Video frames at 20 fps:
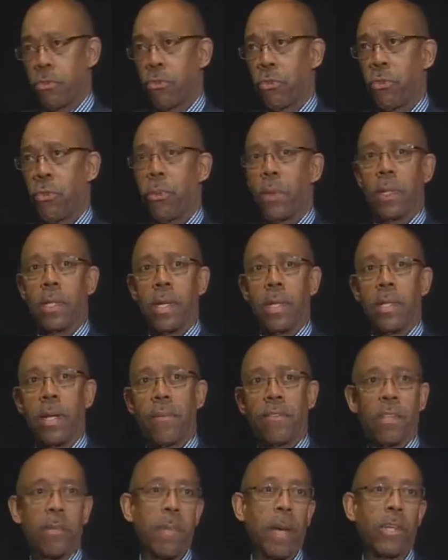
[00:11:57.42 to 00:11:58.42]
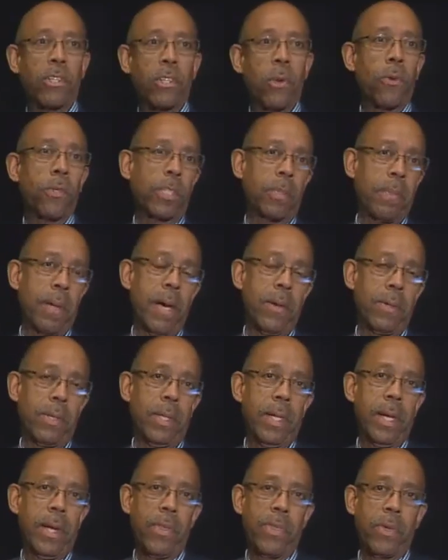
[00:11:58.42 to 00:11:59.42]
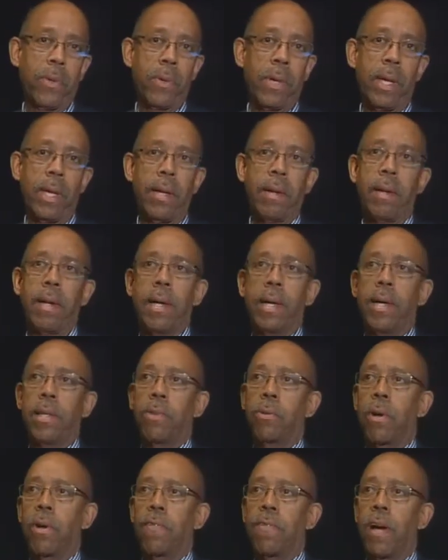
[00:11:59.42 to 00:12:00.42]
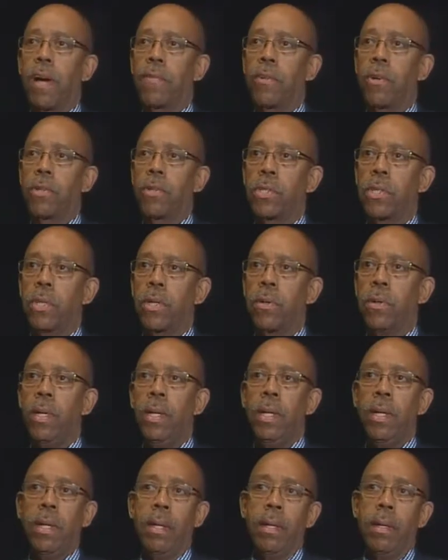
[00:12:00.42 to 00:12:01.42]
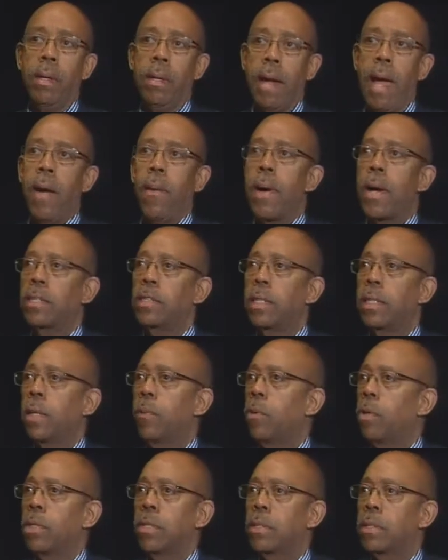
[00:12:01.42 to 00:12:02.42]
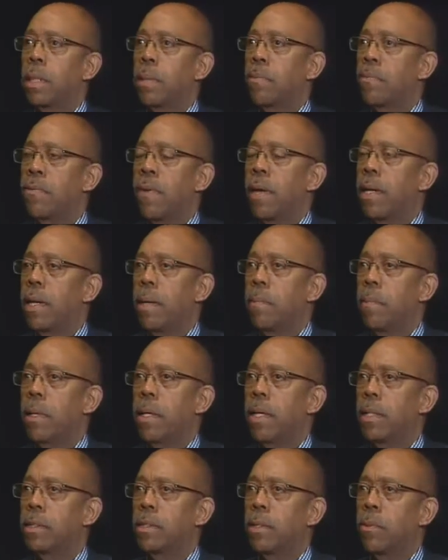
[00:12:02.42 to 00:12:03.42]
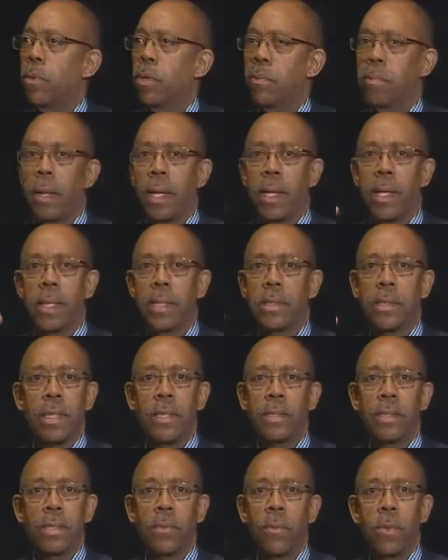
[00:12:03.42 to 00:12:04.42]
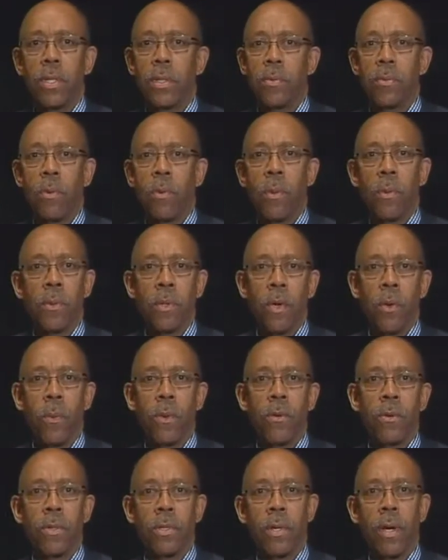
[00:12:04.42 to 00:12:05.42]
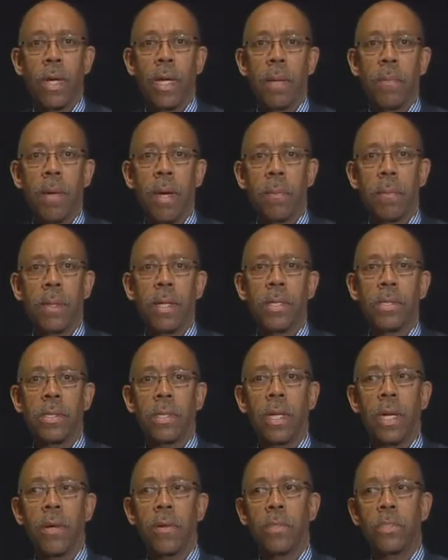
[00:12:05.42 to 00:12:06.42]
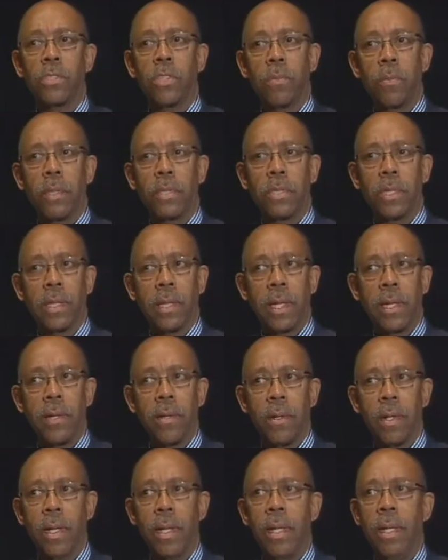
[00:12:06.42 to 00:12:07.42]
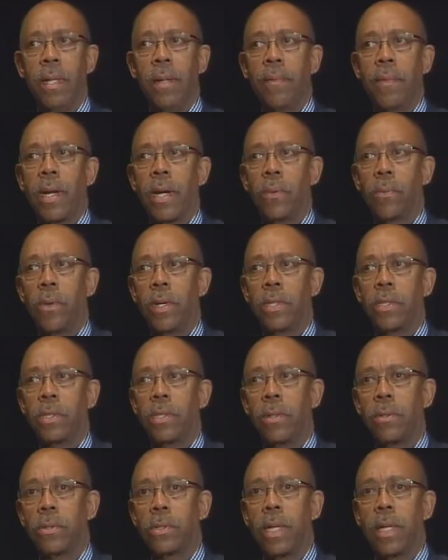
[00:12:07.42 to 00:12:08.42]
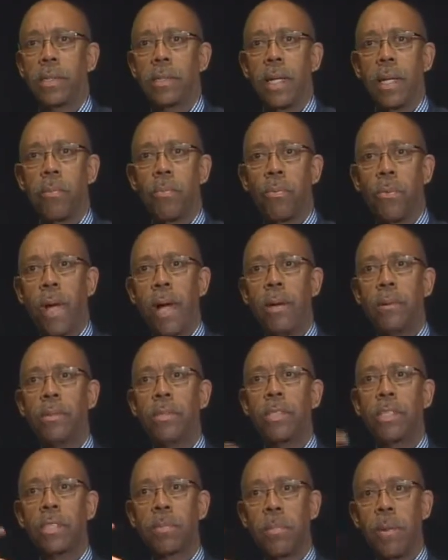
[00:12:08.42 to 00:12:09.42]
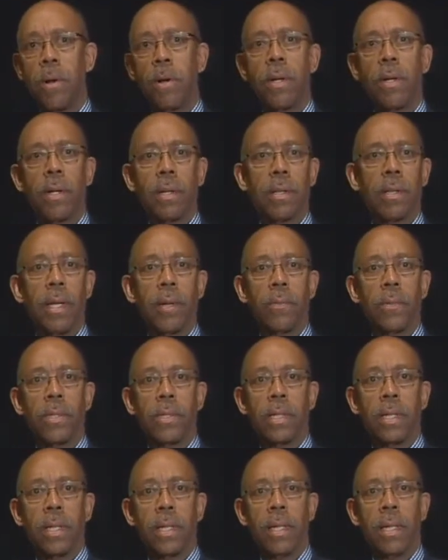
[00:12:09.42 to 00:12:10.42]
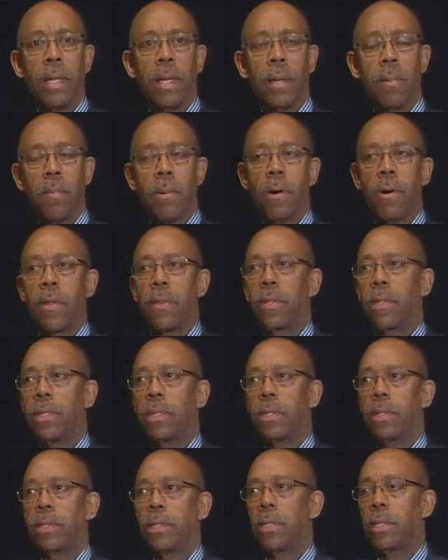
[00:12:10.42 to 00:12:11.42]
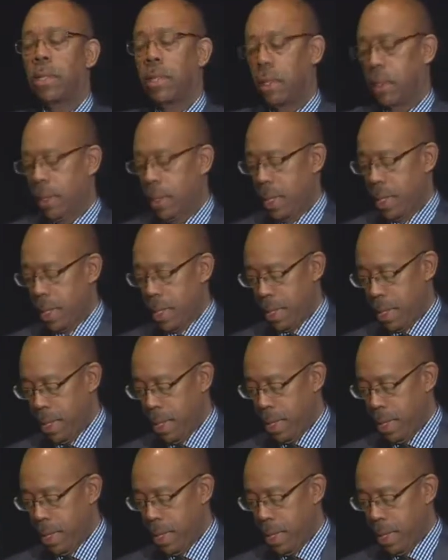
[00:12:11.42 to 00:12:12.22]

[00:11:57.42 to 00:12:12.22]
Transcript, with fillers: true to, enough to make jokes about uh, 30, uh, 35 ago. Now, actually, they wouldn't seem funny because they wouldn't make any sense. To, no one would know what you were talking about because the air is so much cleaner than it was in those days. That brown smog that was a uh, part of the, the uh,